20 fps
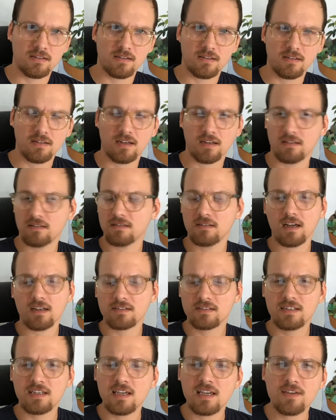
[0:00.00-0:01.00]
yeah, a
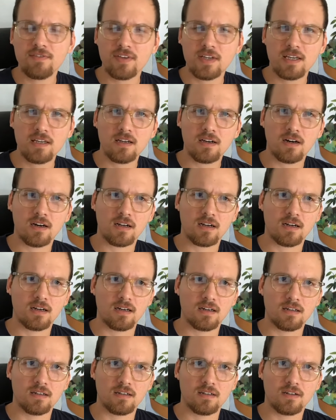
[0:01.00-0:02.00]
TV on
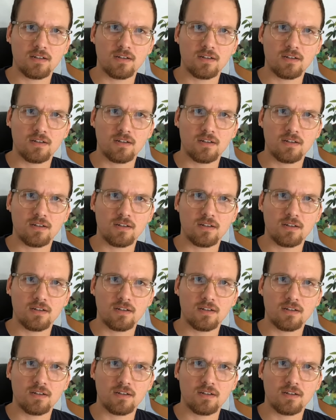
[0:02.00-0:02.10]
a